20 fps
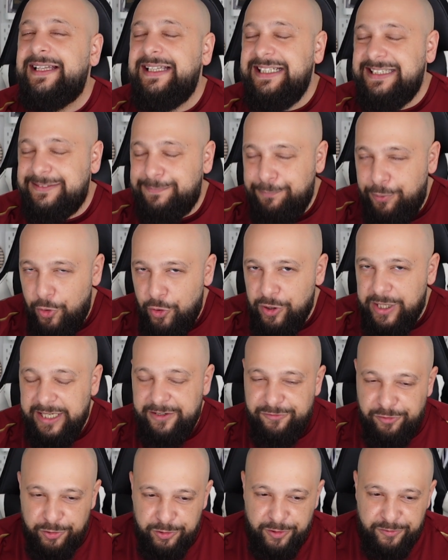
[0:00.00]
he spoke in
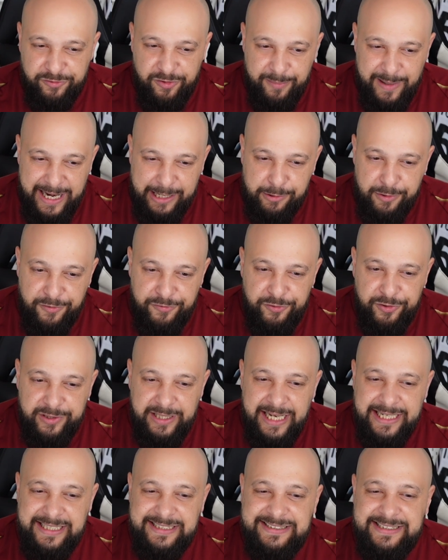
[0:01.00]
front of the microphone
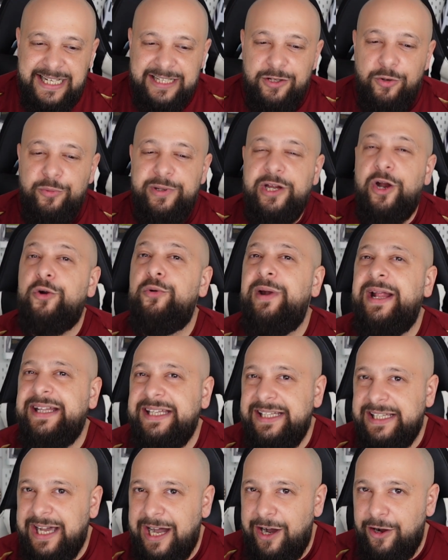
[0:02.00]
and he said, we are ready
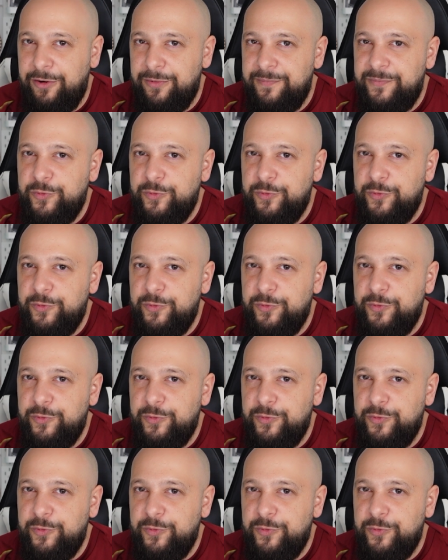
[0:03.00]
now.